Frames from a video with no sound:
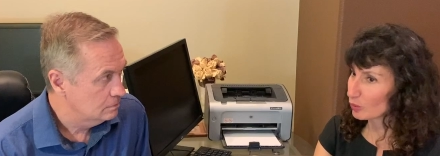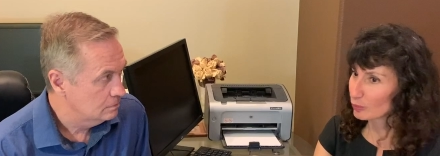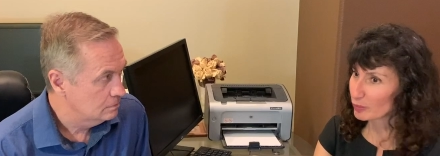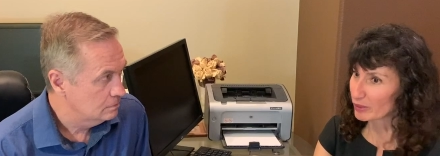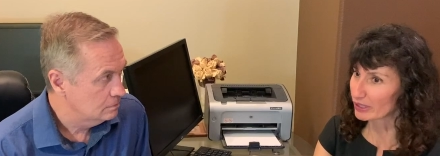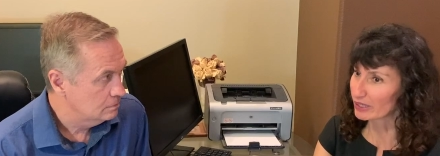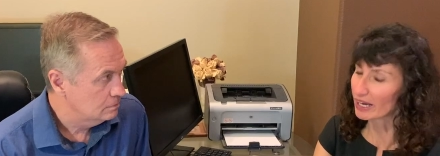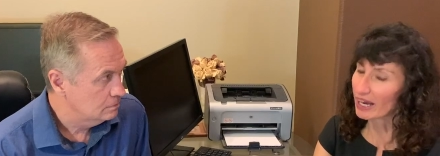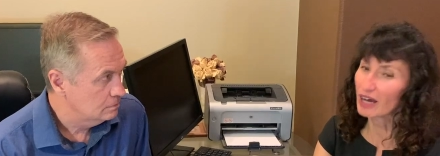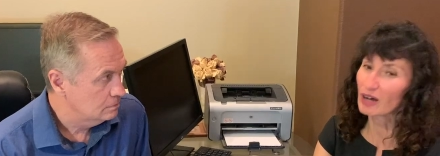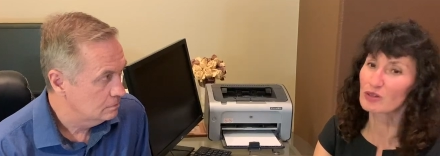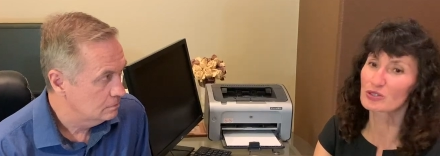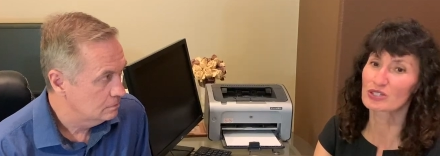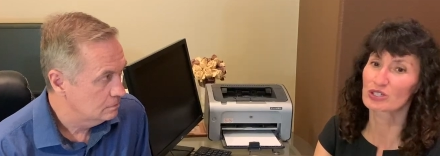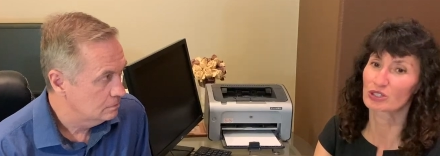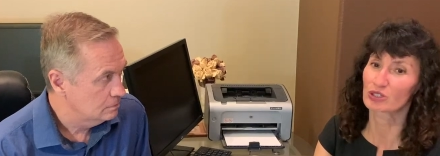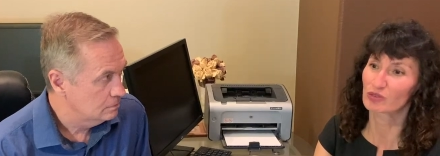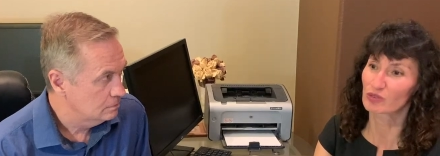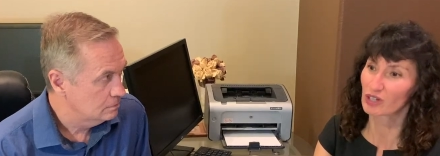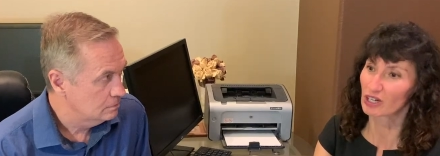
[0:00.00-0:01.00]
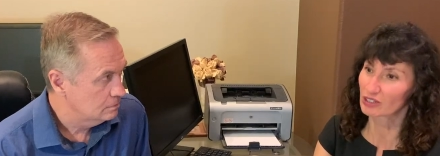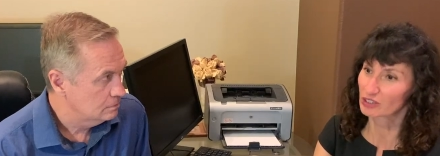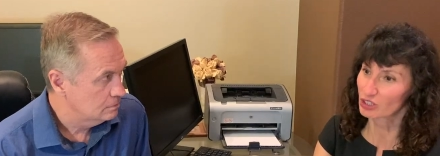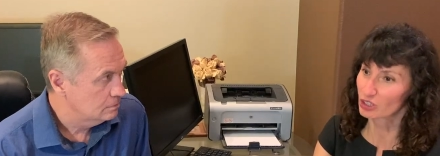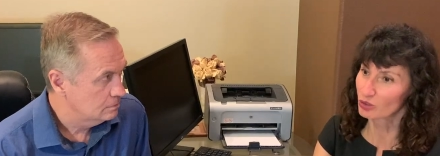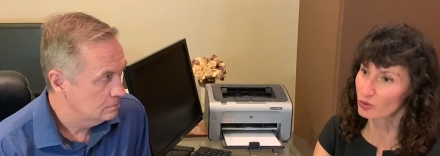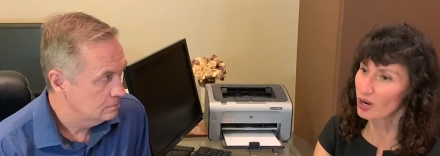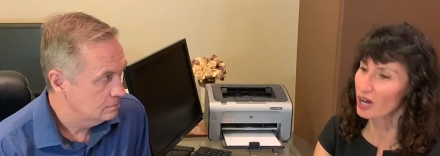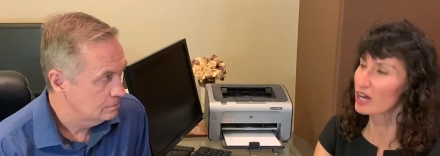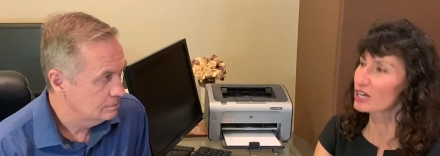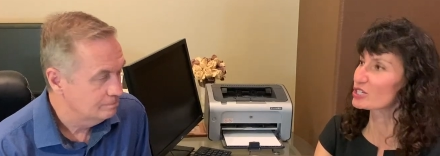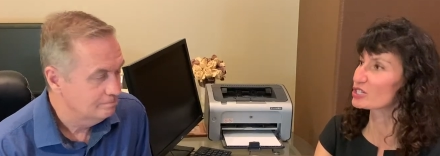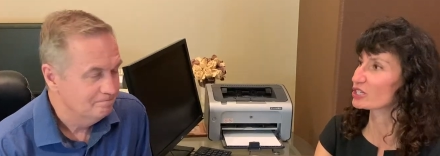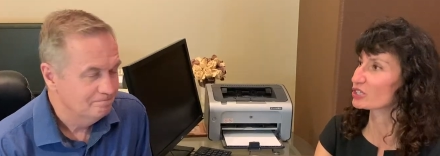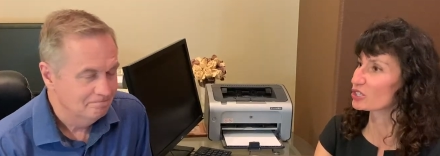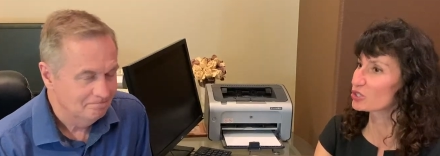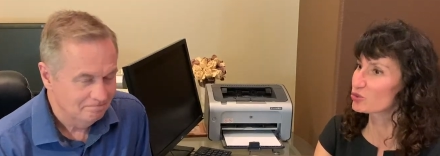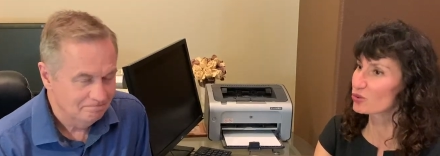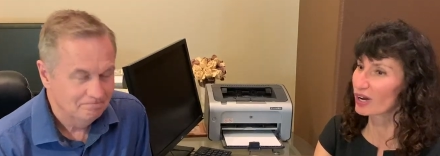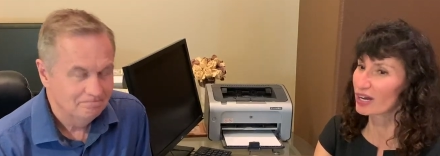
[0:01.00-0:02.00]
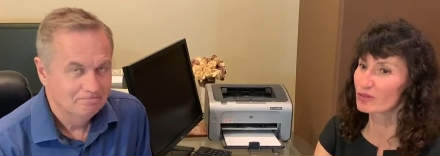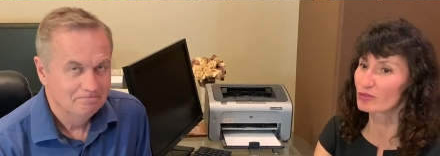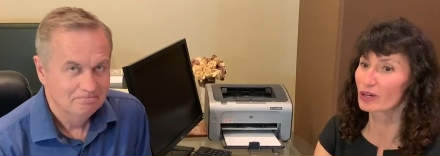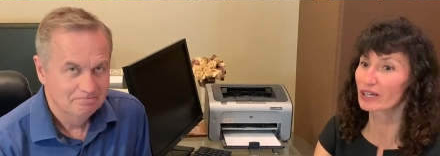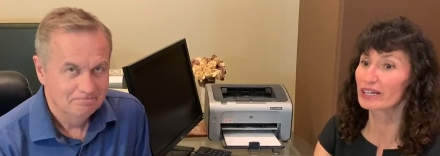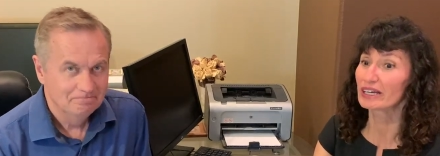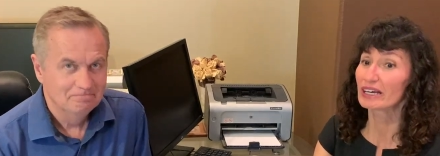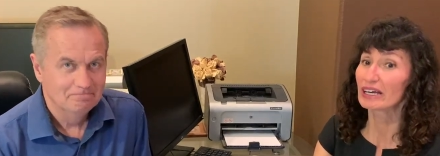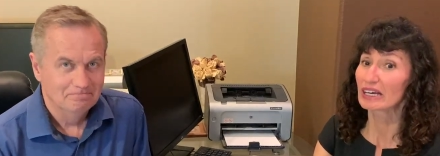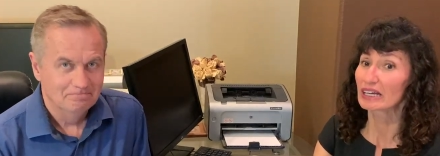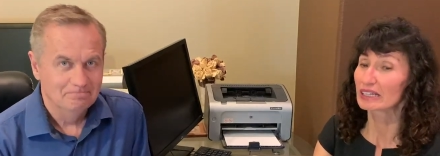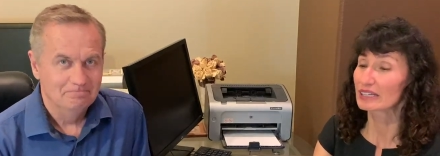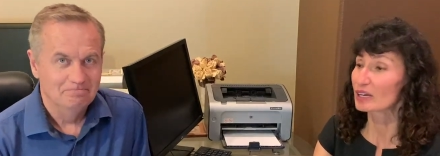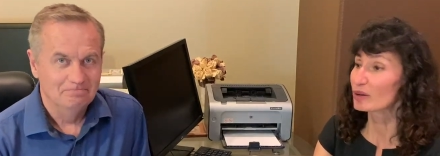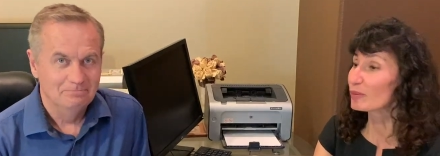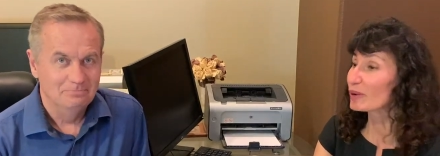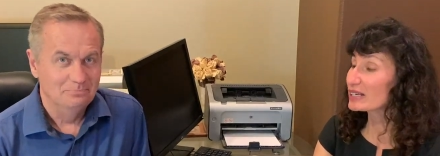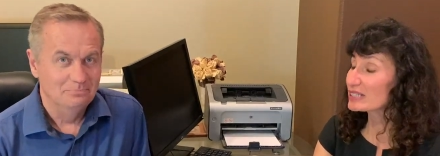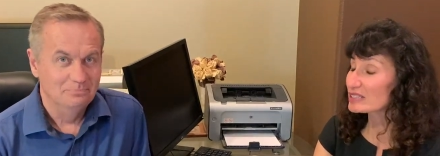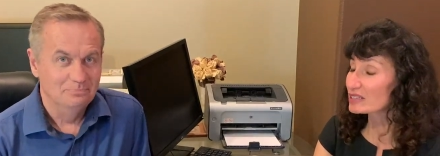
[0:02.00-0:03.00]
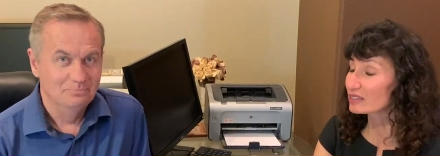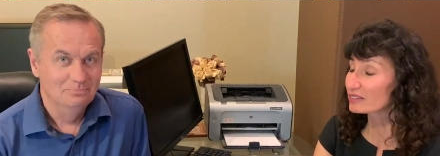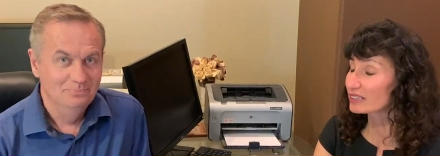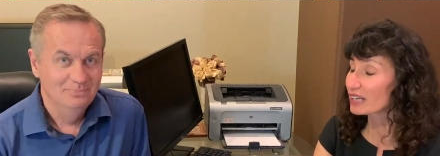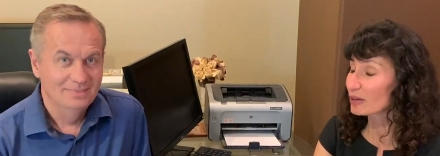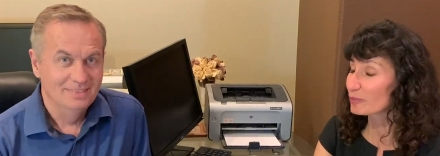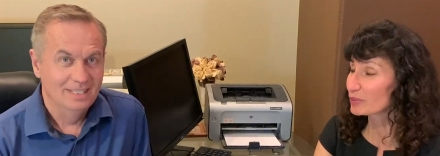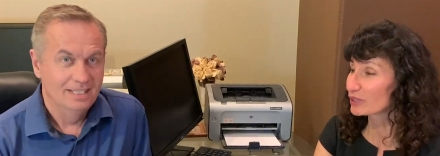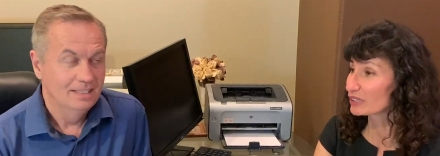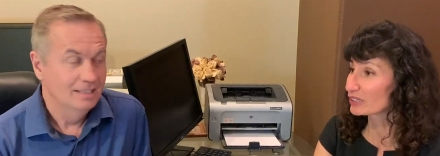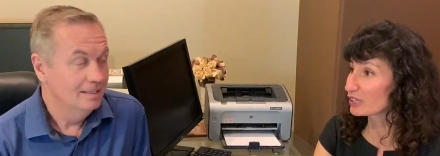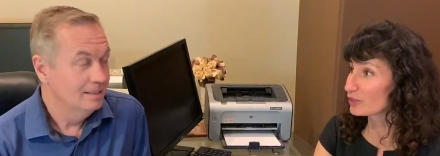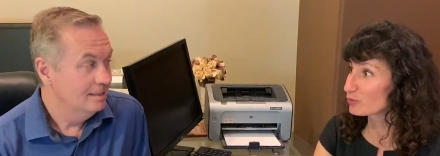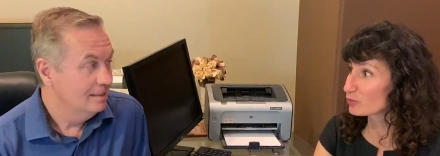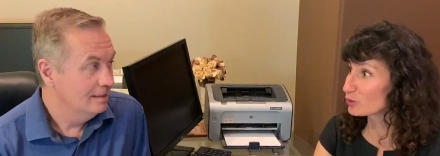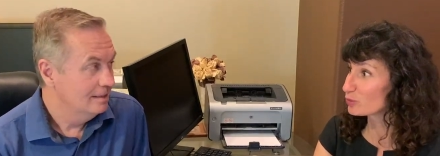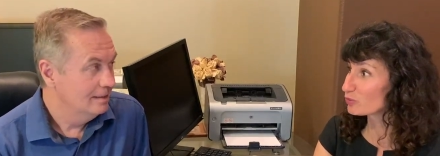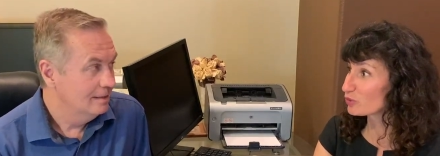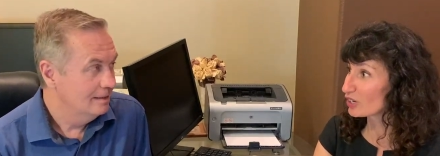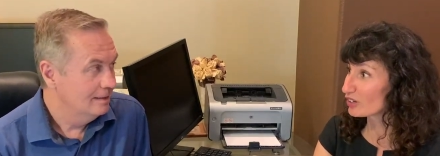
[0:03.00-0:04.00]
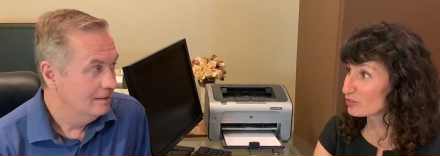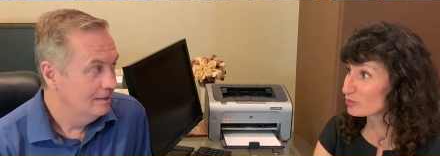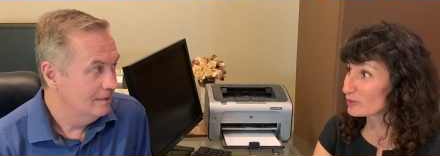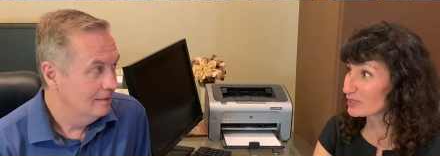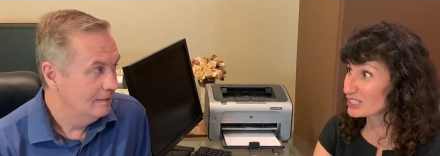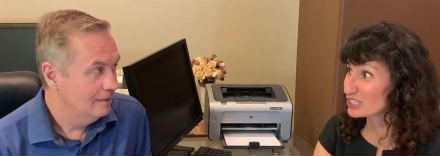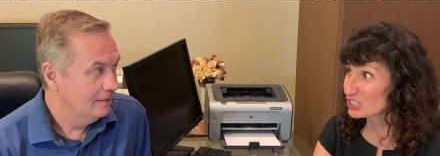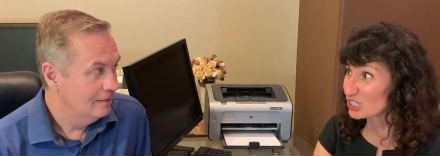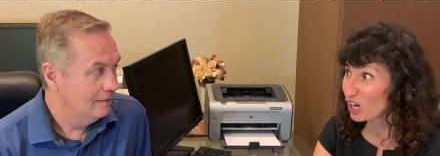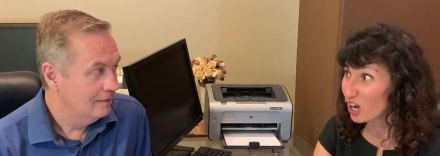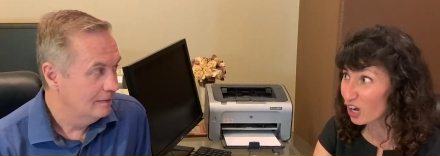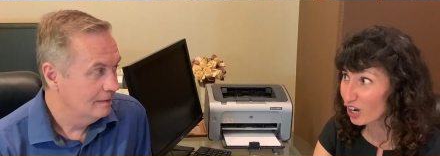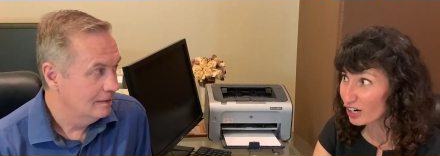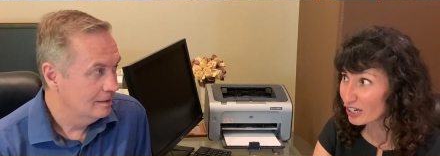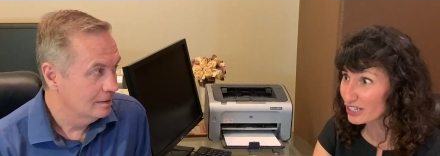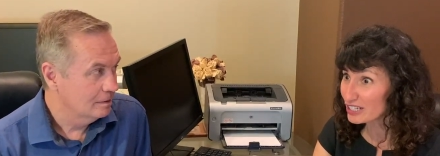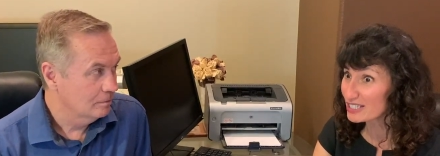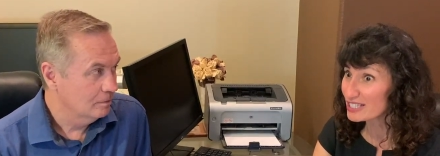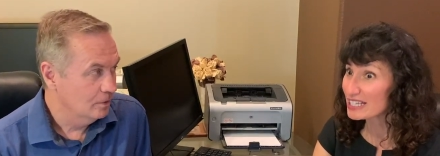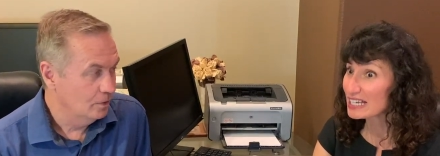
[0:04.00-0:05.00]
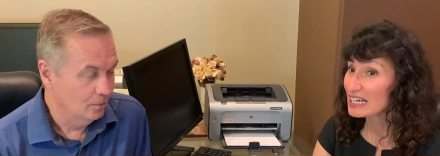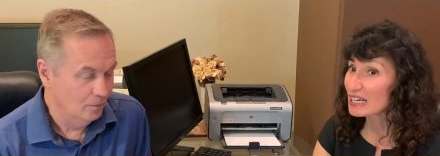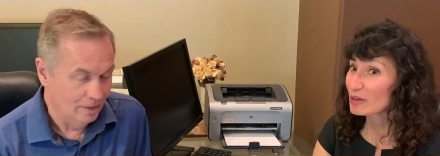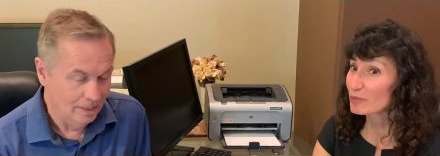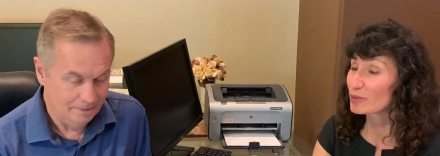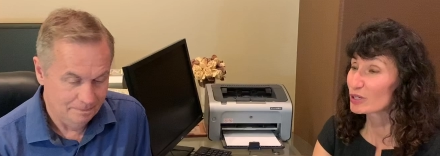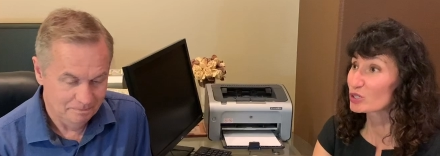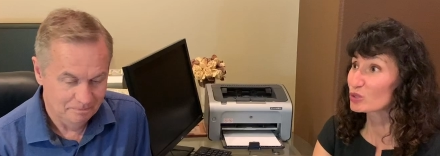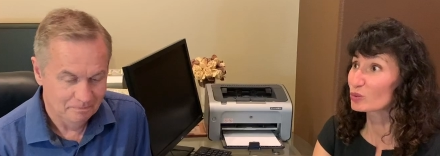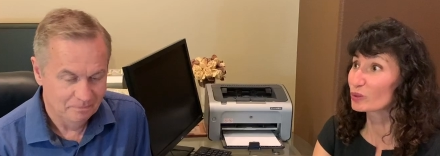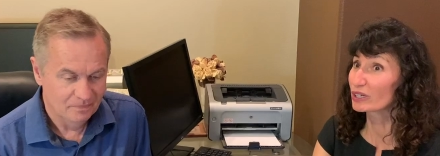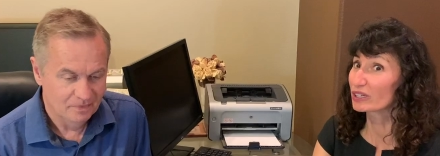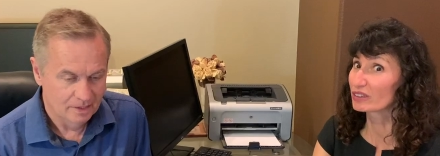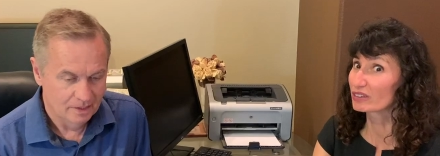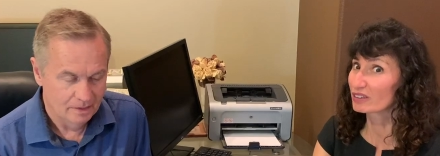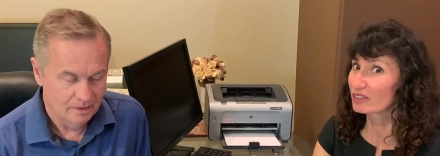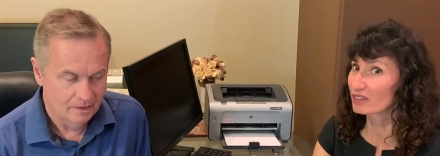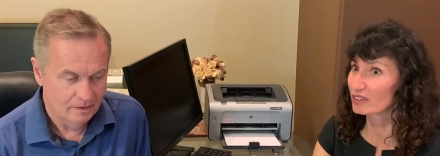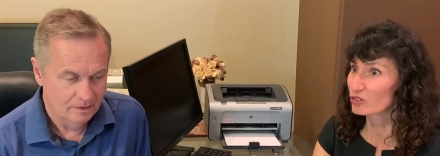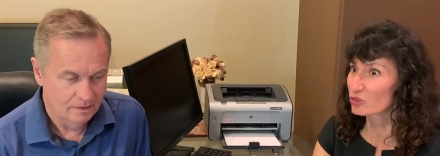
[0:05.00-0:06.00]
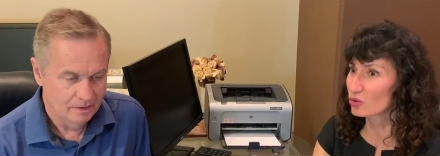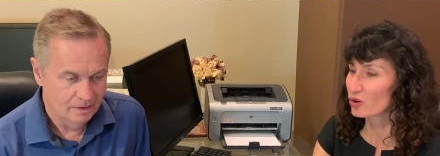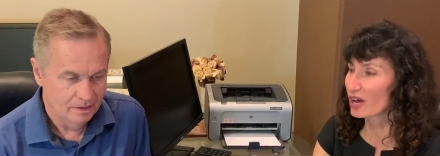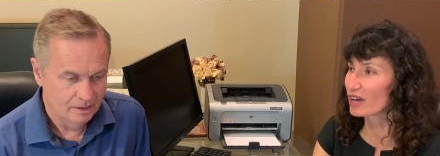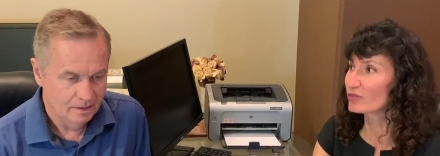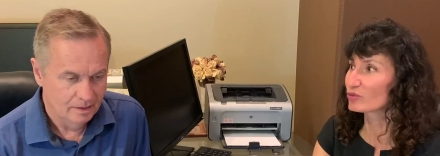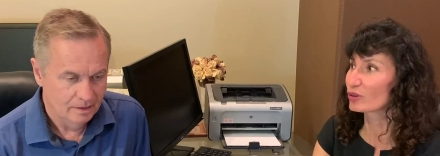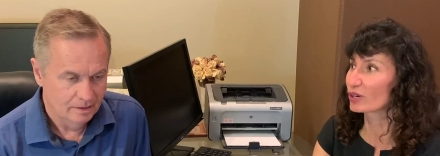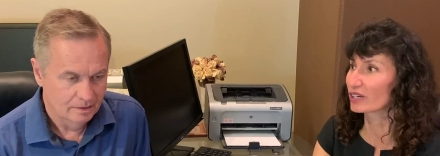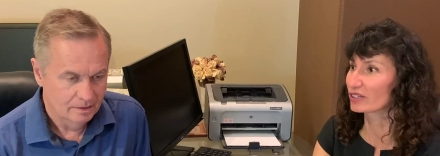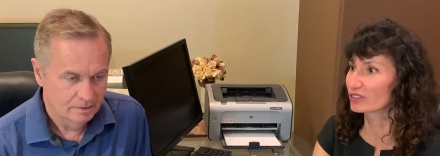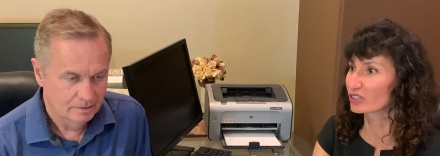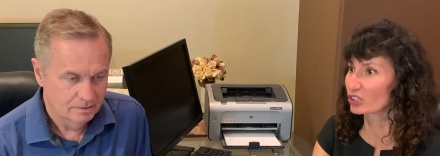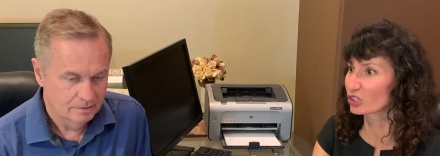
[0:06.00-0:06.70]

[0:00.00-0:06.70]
Speaker 1: big house and you've got the garage and the driveway, there may still not be enough room for everybody's cars between the driveway and the